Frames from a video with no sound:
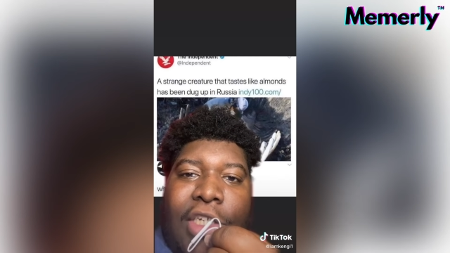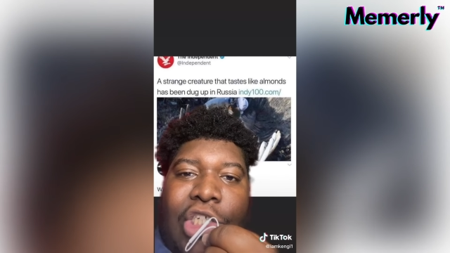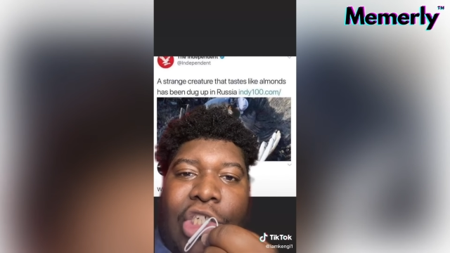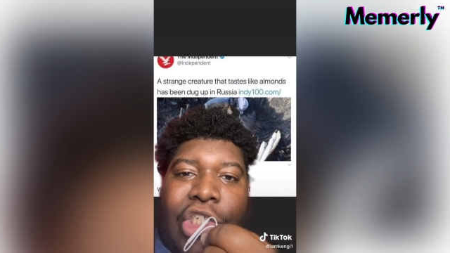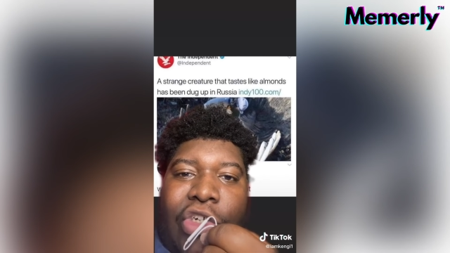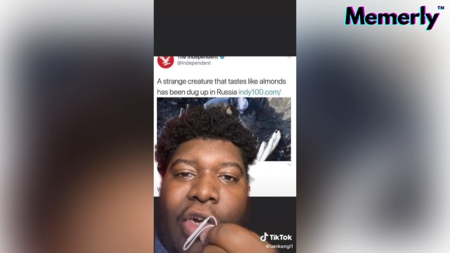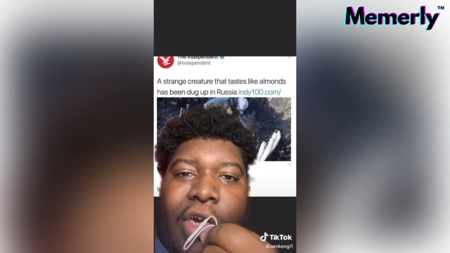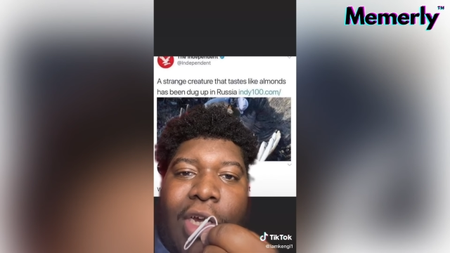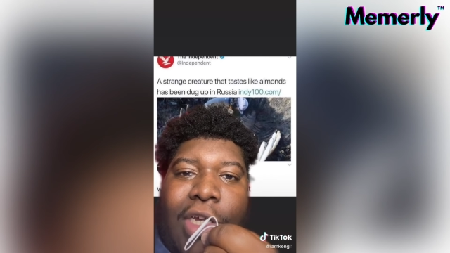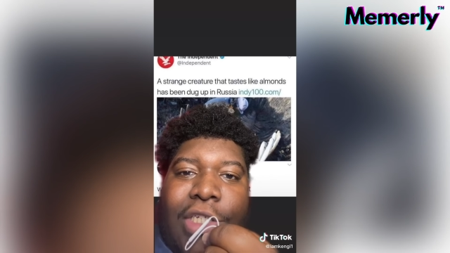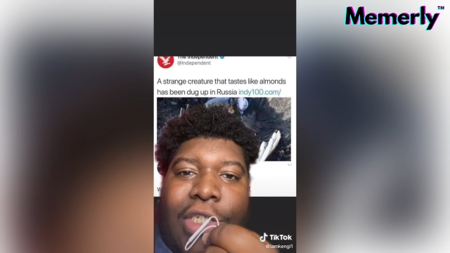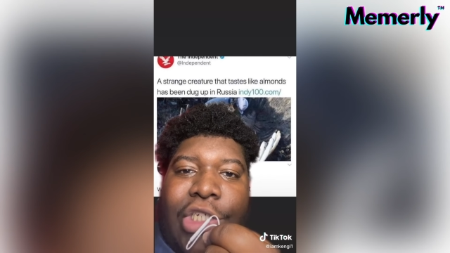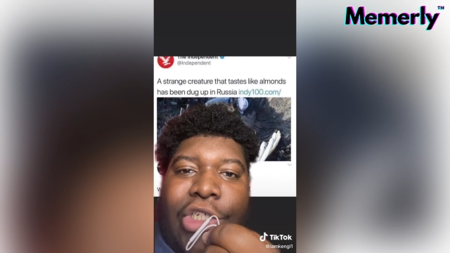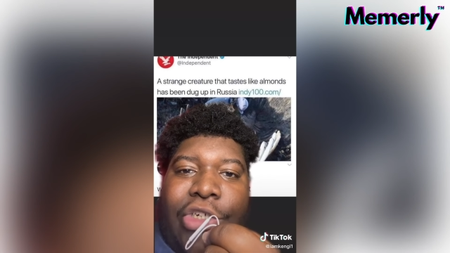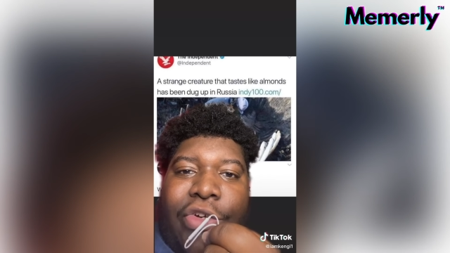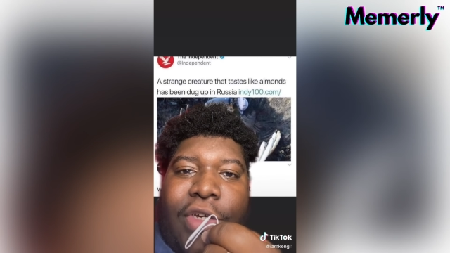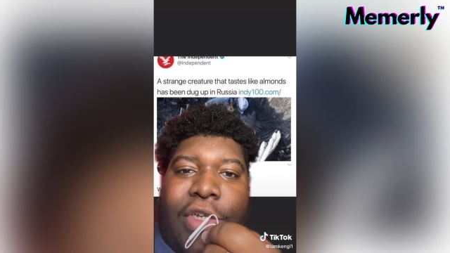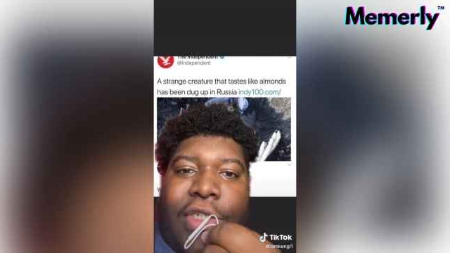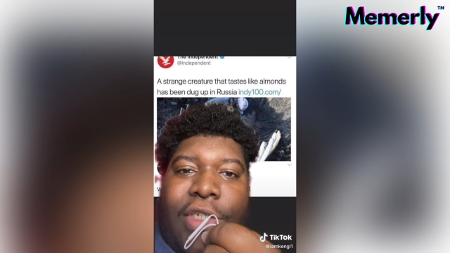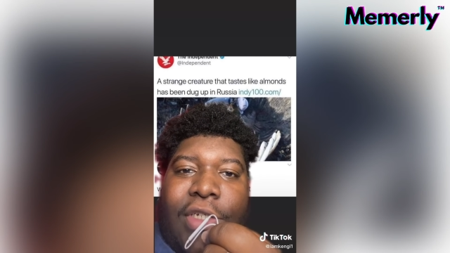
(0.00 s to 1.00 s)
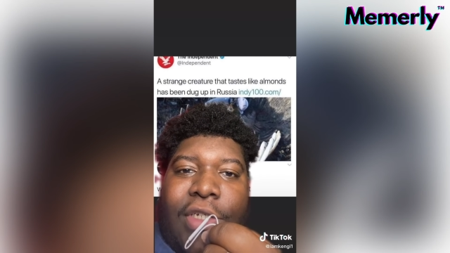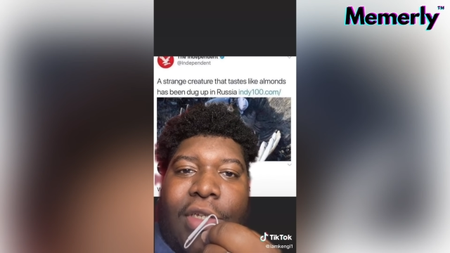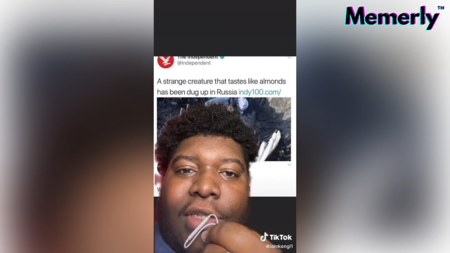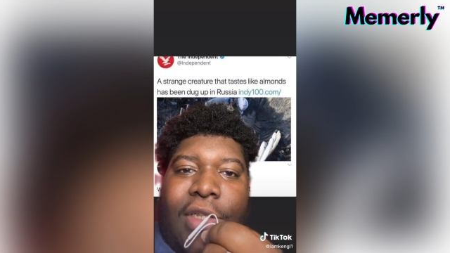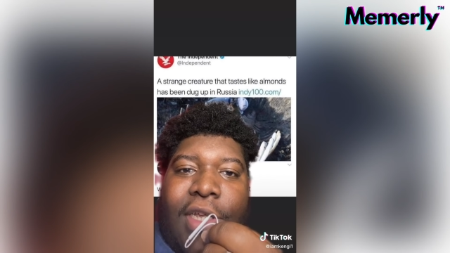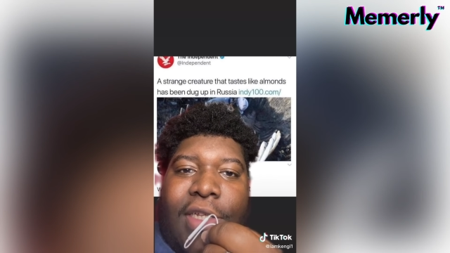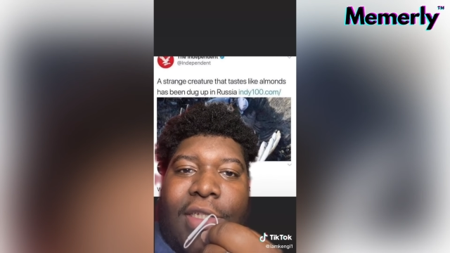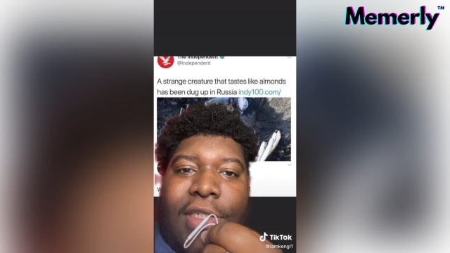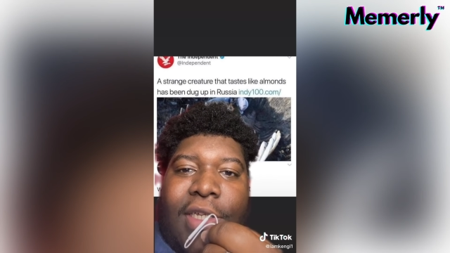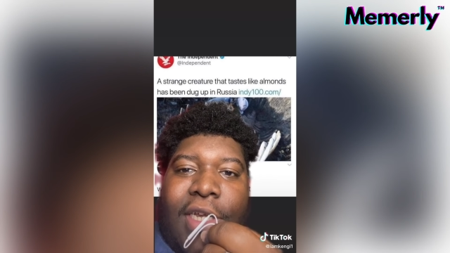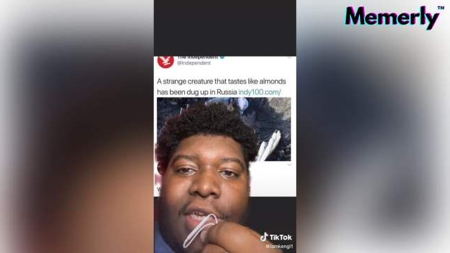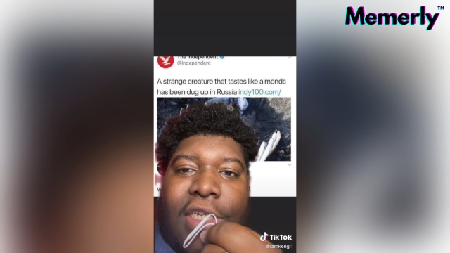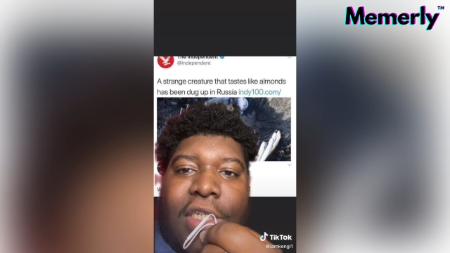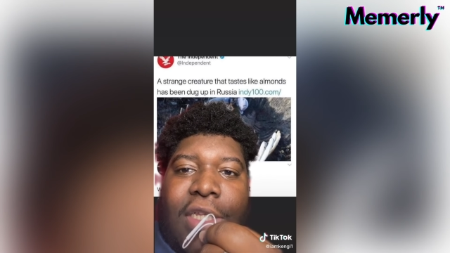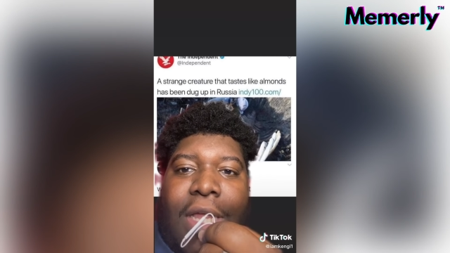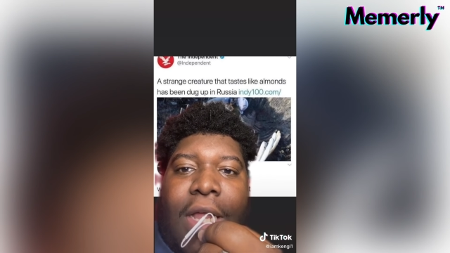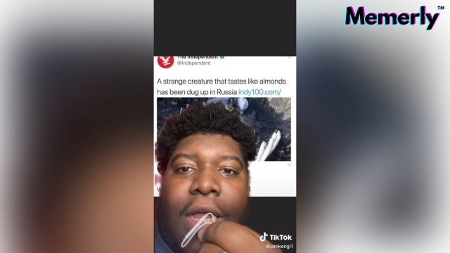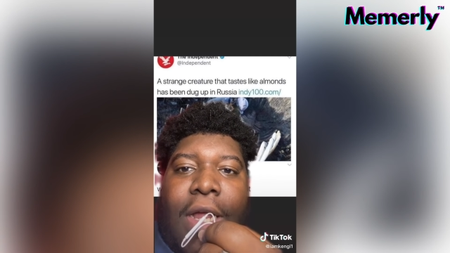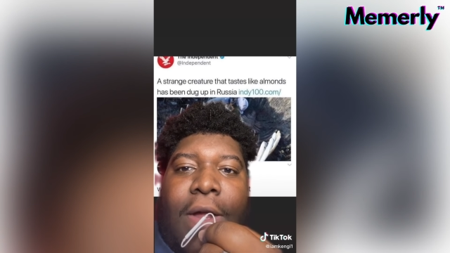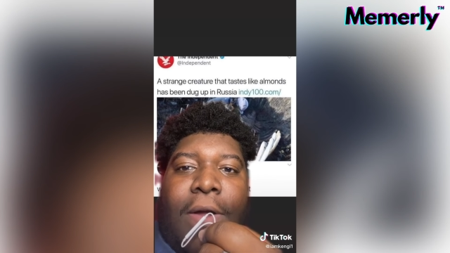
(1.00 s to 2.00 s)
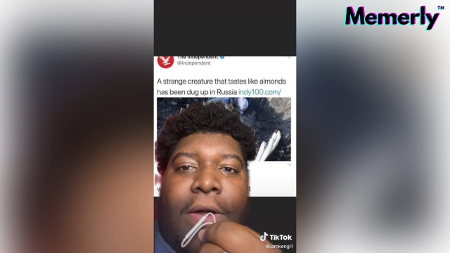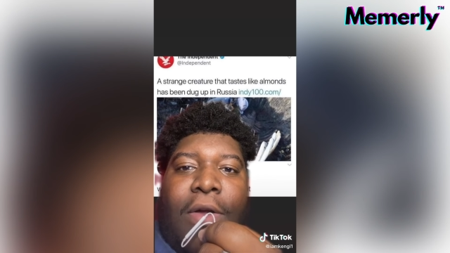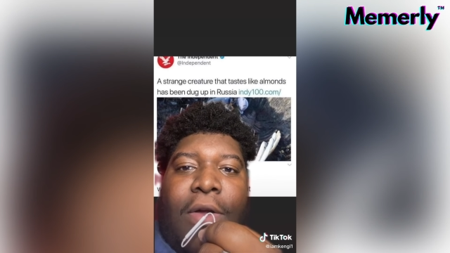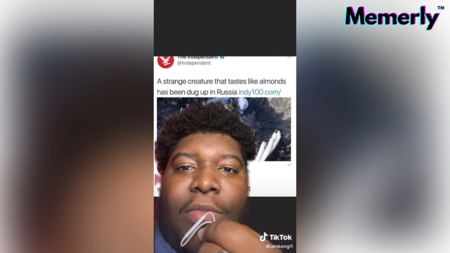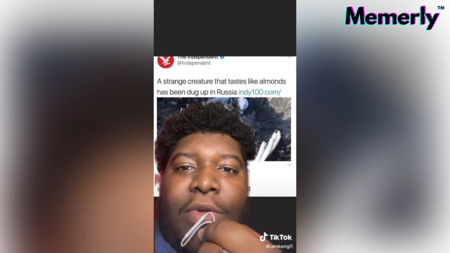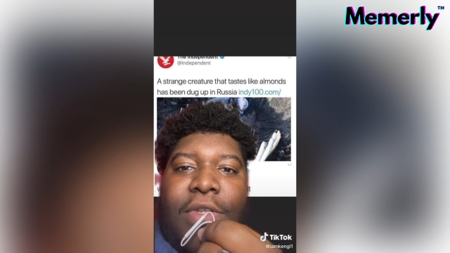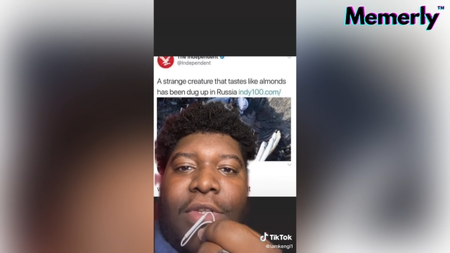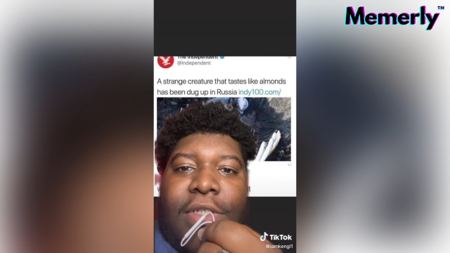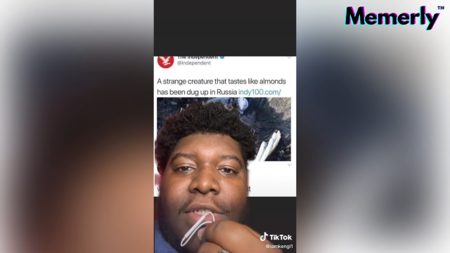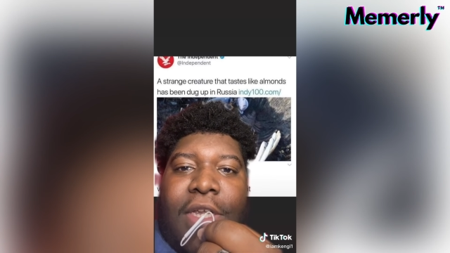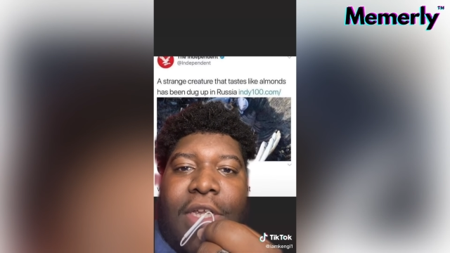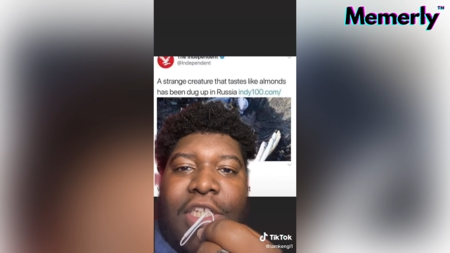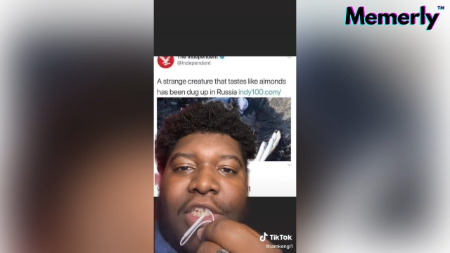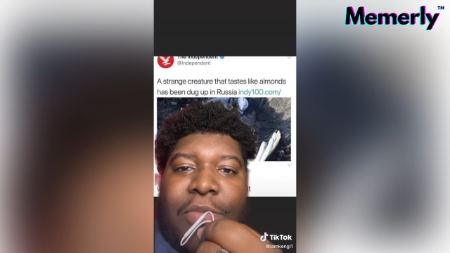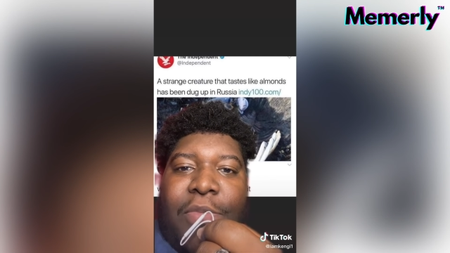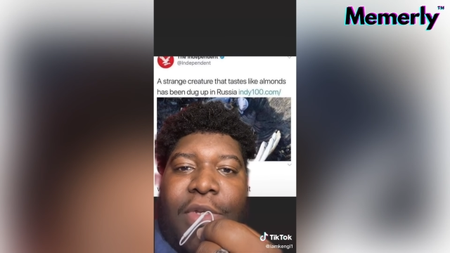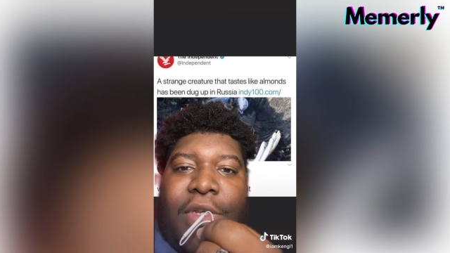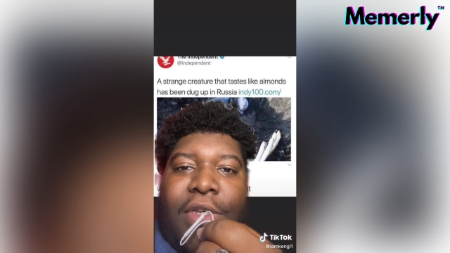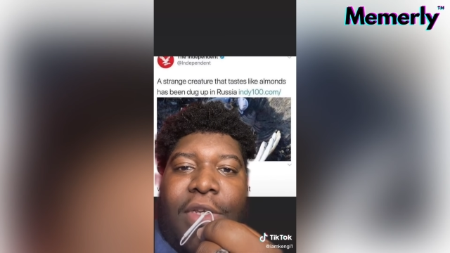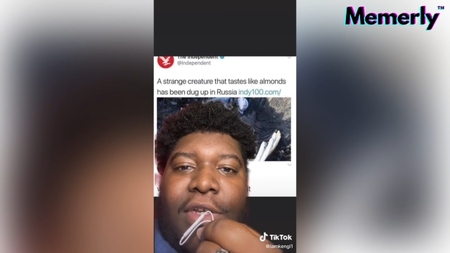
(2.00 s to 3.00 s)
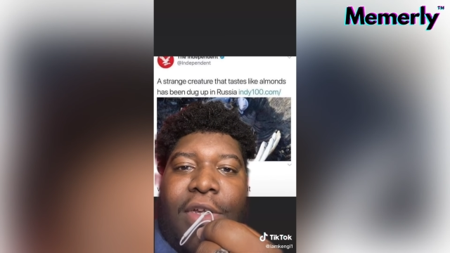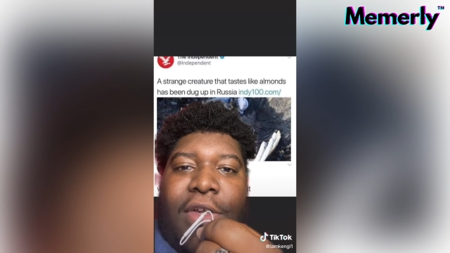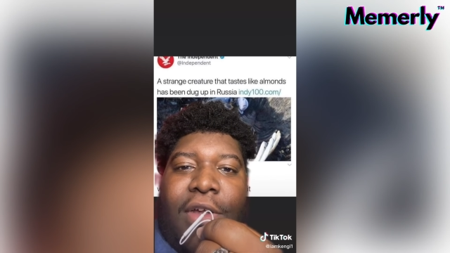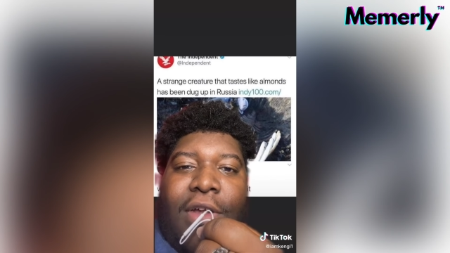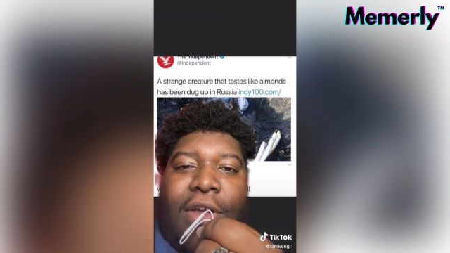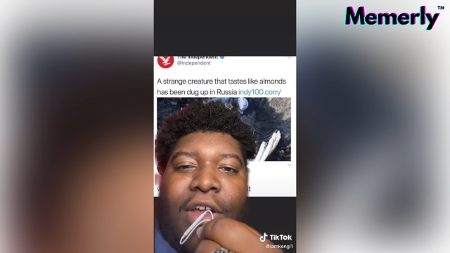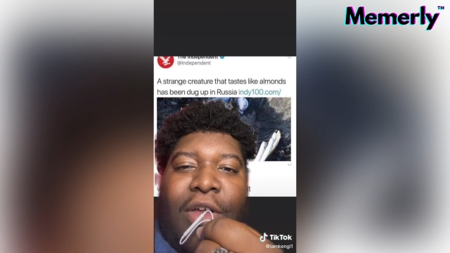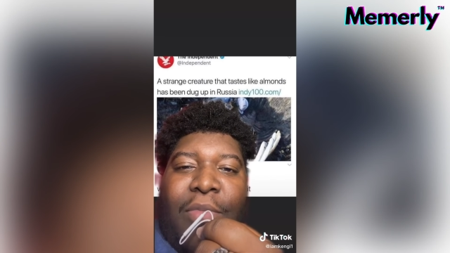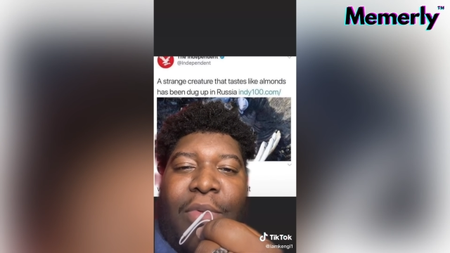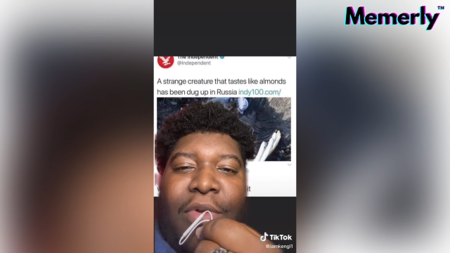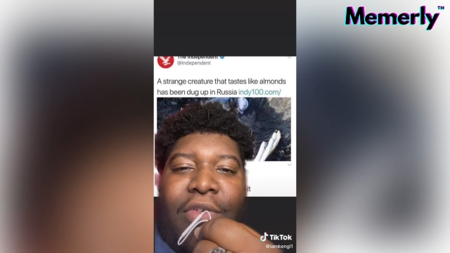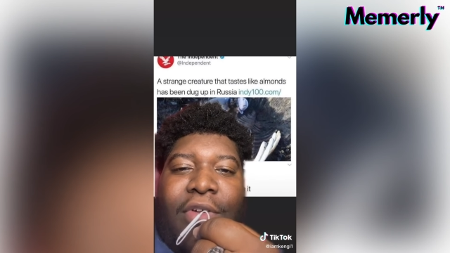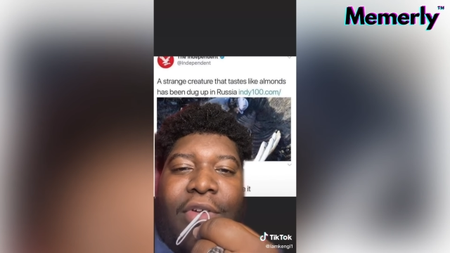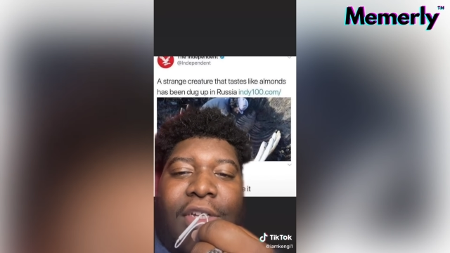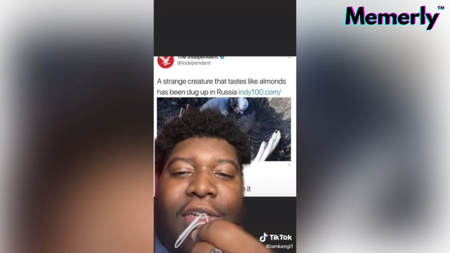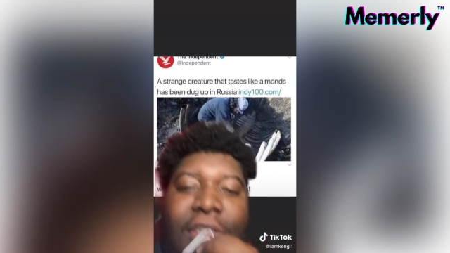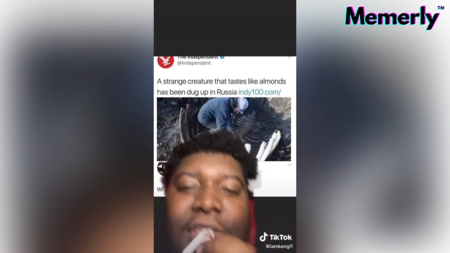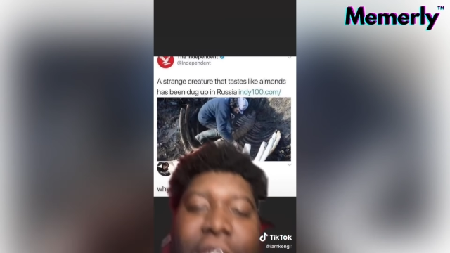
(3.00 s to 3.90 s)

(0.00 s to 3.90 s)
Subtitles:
strange creature that tastes like almonds has been dug up in Russia.